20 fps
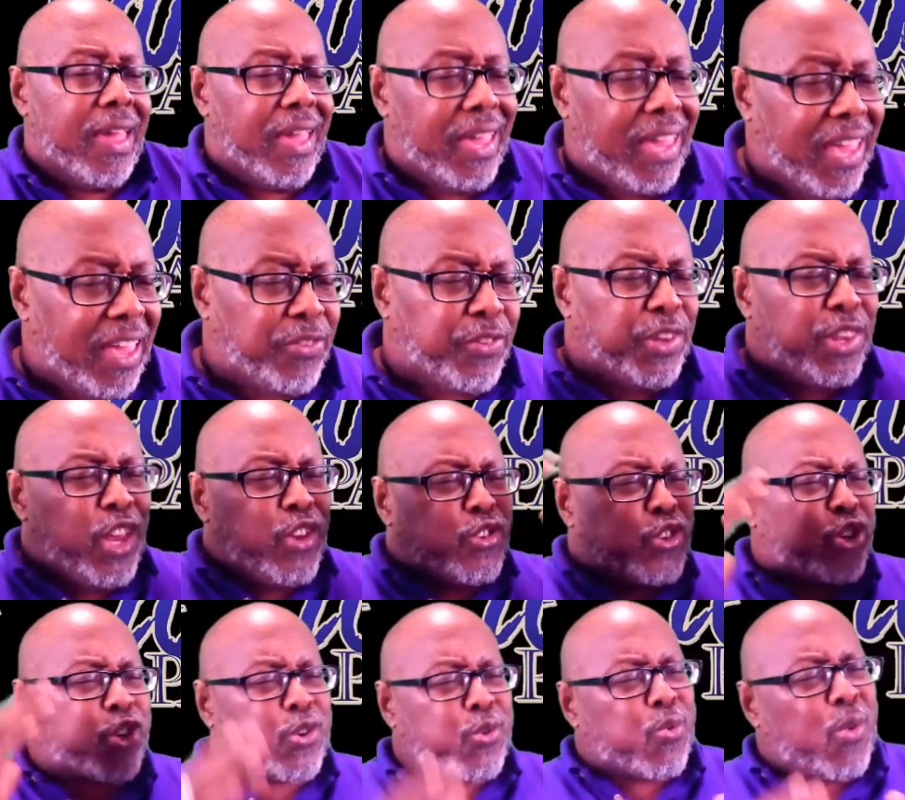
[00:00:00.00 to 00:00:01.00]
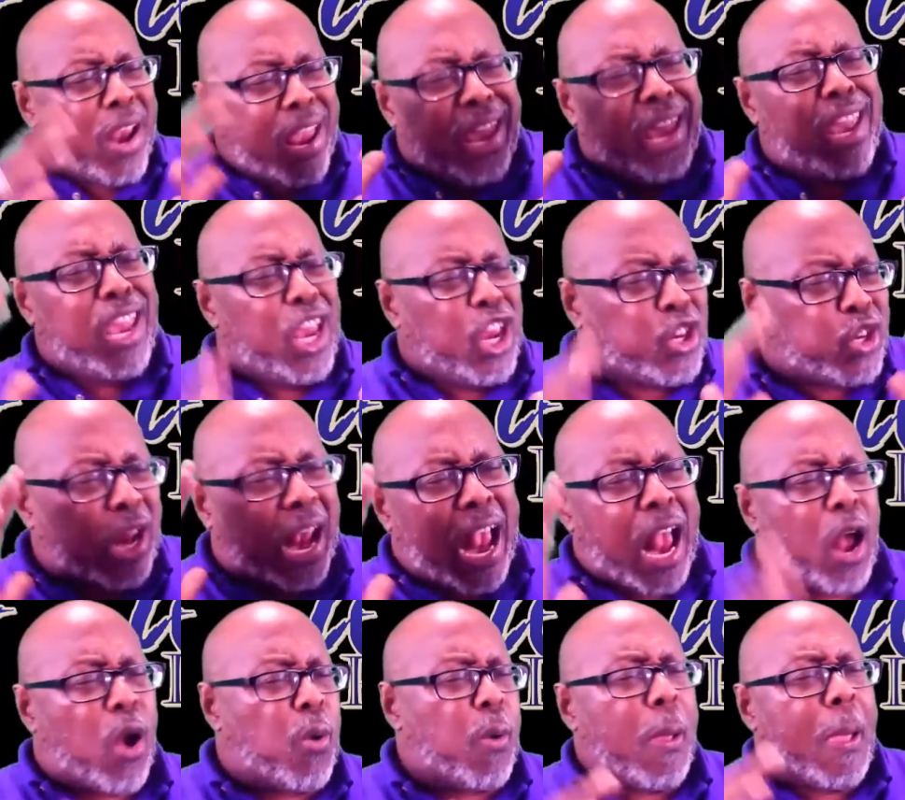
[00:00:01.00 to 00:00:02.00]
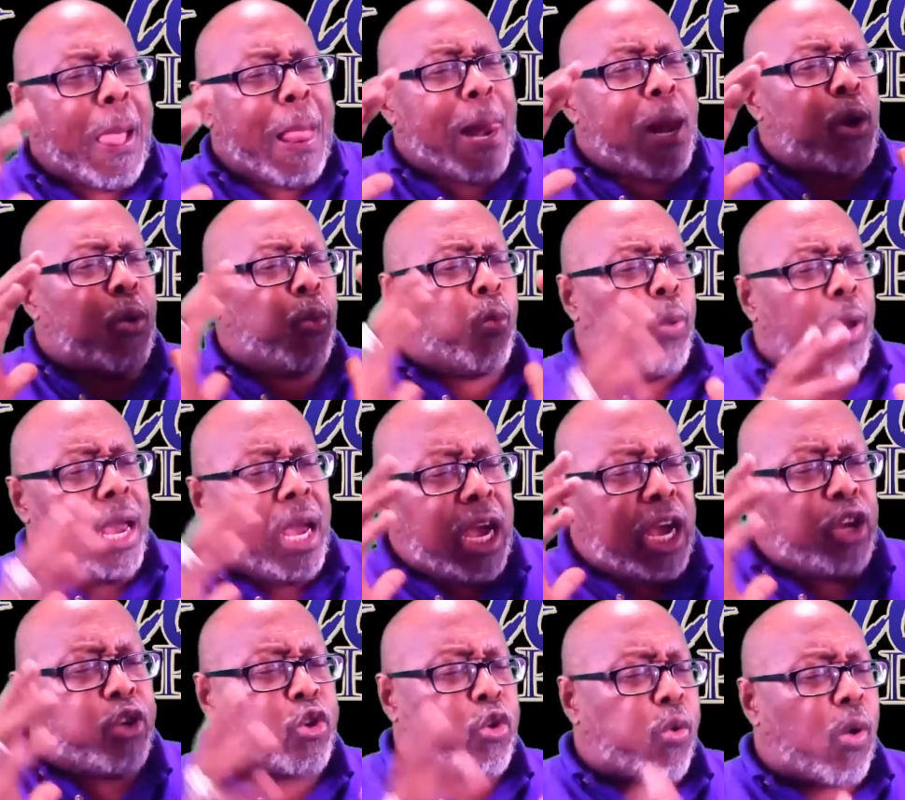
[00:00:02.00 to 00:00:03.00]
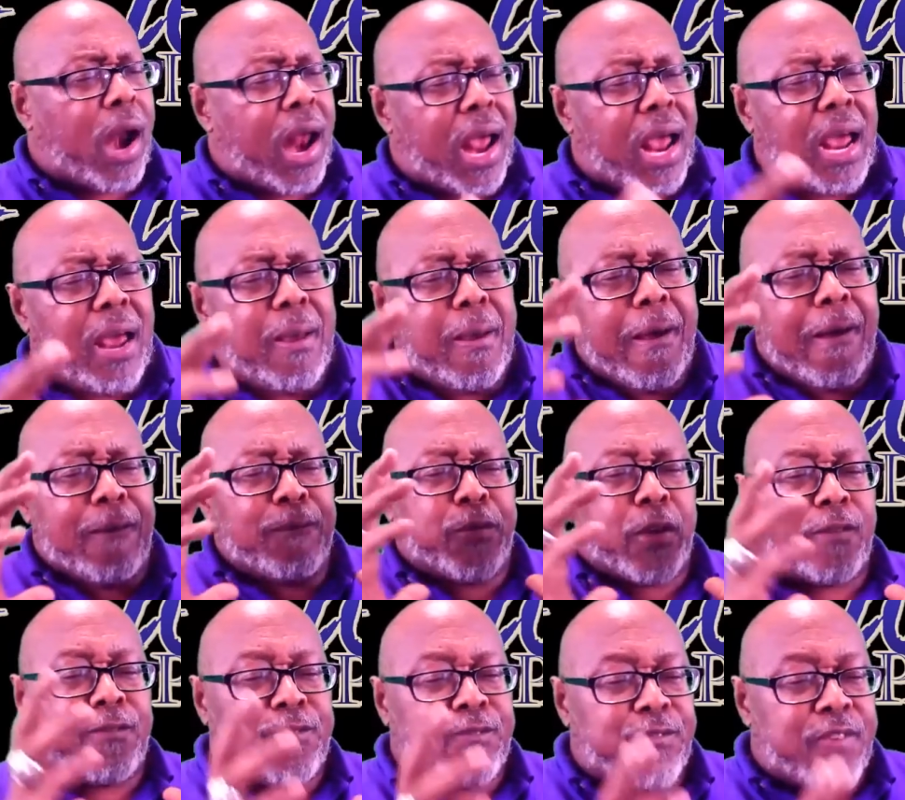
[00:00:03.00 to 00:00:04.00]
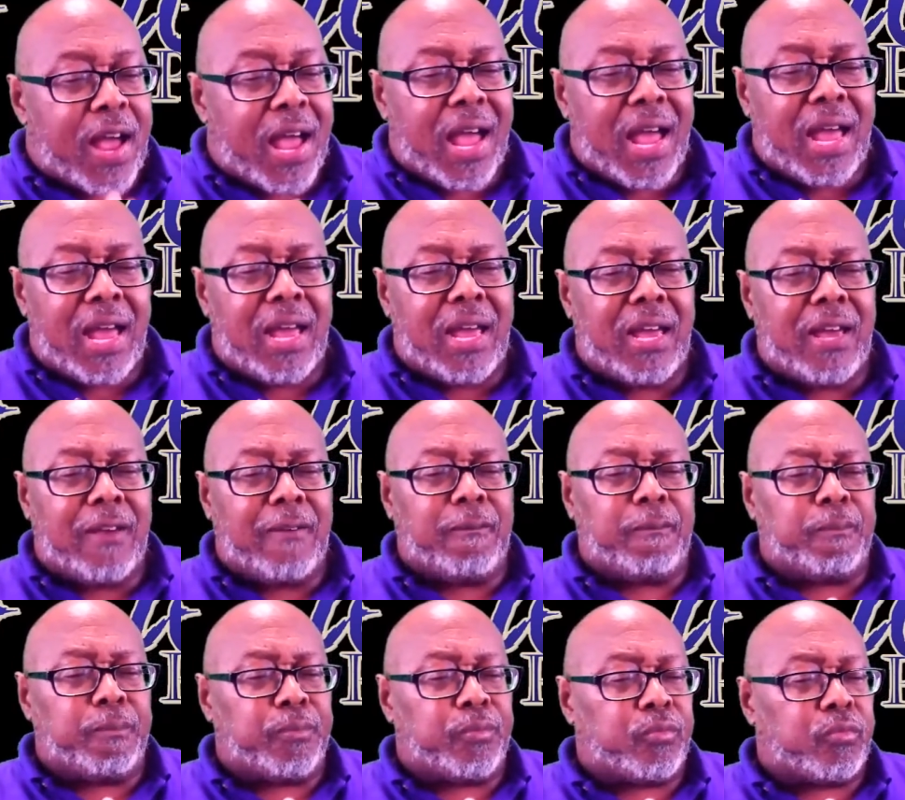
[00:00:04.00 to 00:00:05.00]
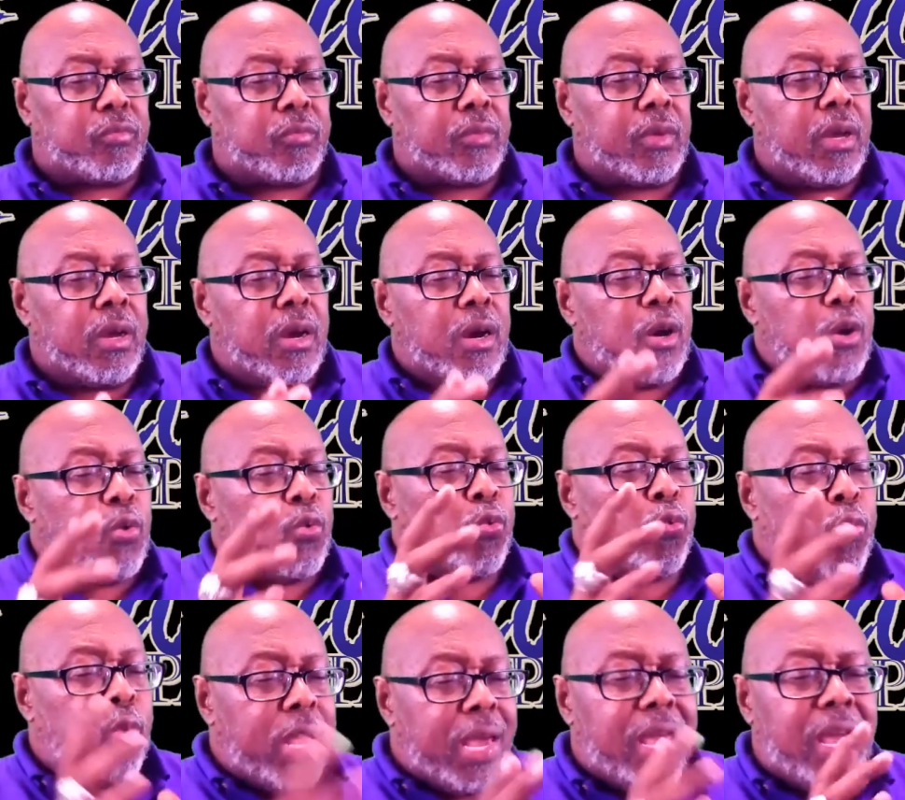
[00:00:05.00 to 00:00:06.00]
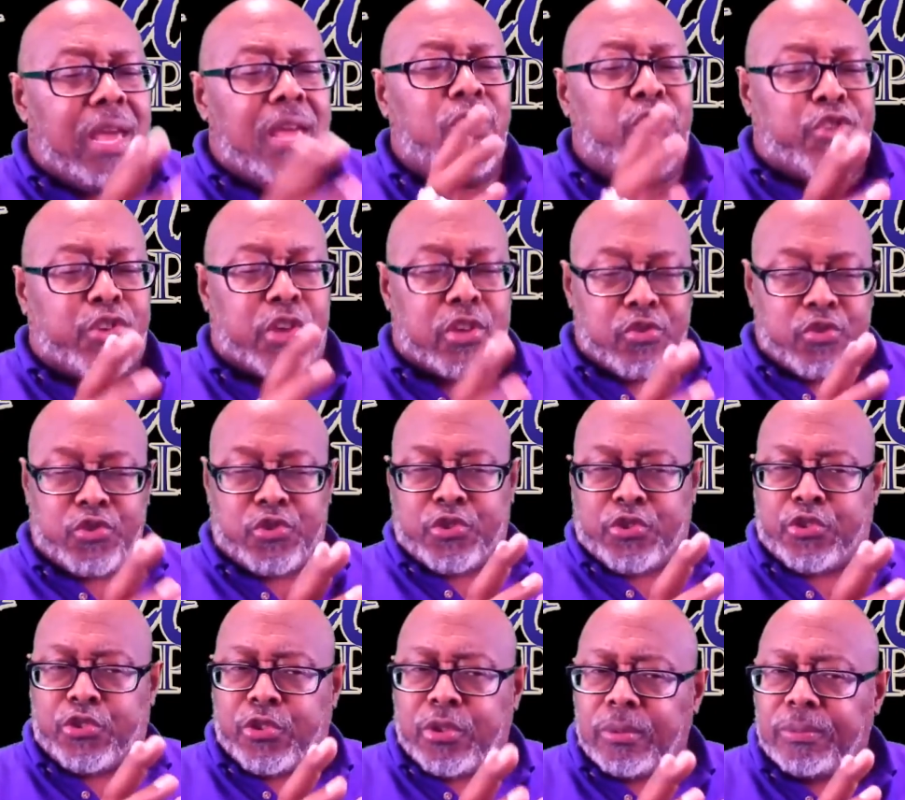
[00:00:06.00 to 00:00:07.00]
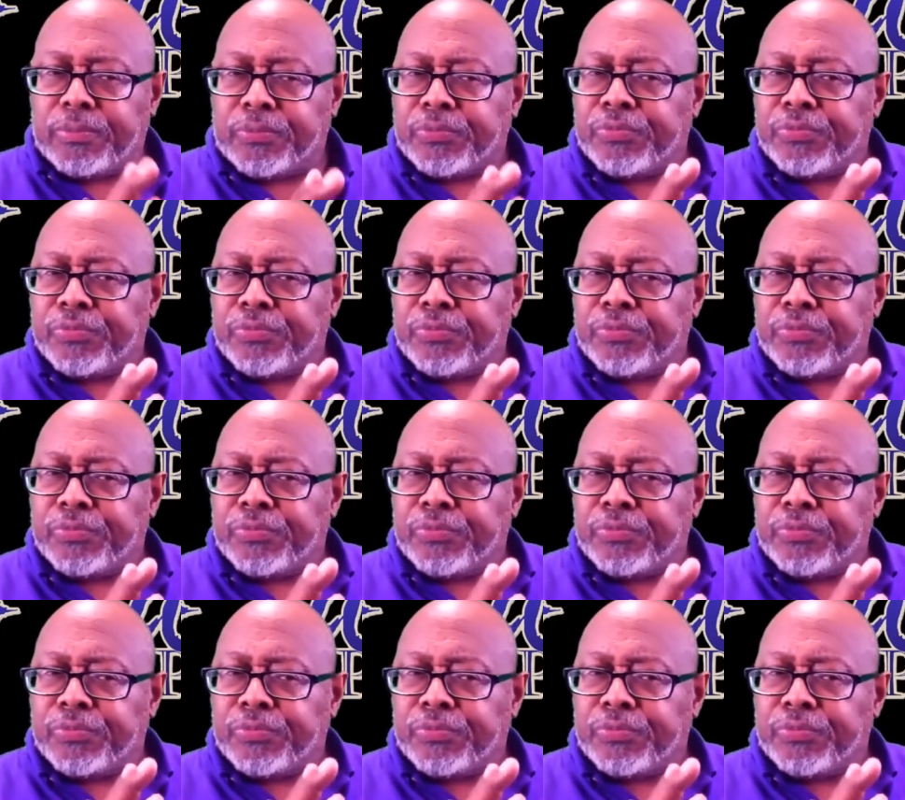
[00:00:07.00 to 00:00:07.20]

Isn't it strange how we try to find reasons